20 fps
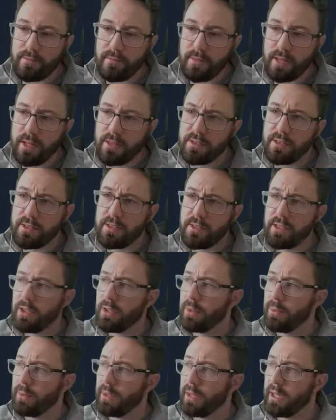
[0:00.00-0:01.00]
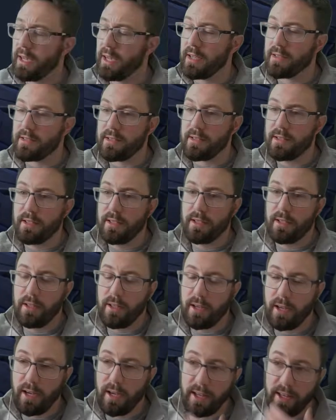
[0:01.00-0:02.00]
see who we get.
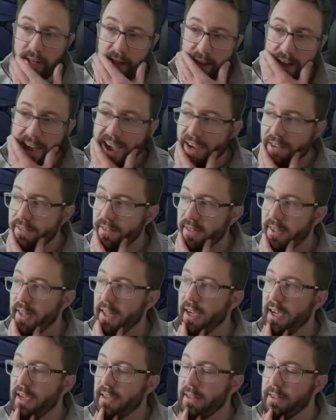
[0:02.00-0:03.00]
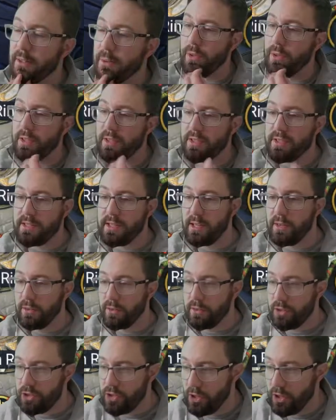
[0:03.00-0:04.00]
And then after that, I think we're sit on
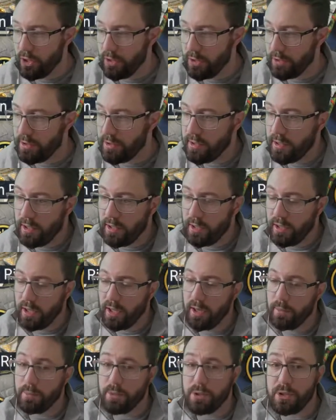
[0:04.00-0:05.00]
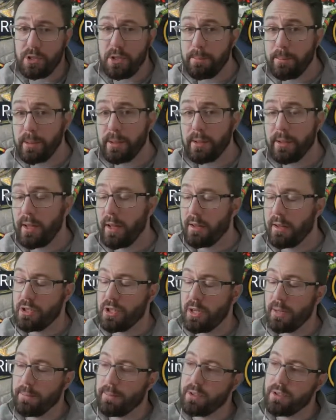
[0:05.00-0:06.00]
the shards. We're just going to build out the
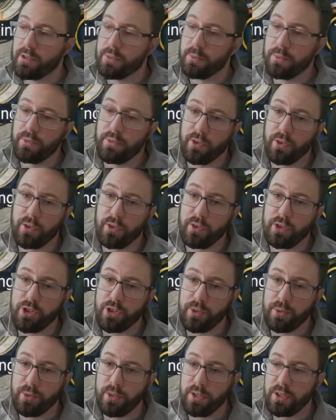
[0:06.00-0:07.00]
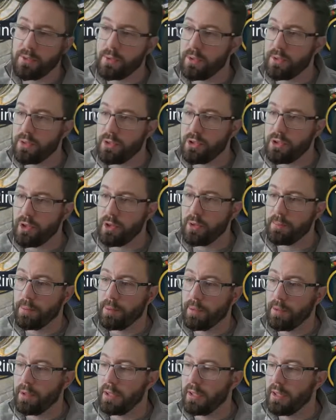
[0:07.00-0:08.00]
champions that we've got. 2 weeks worth of shard
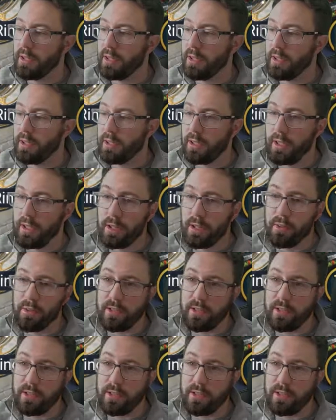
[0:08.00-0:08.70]
pulling, you know, has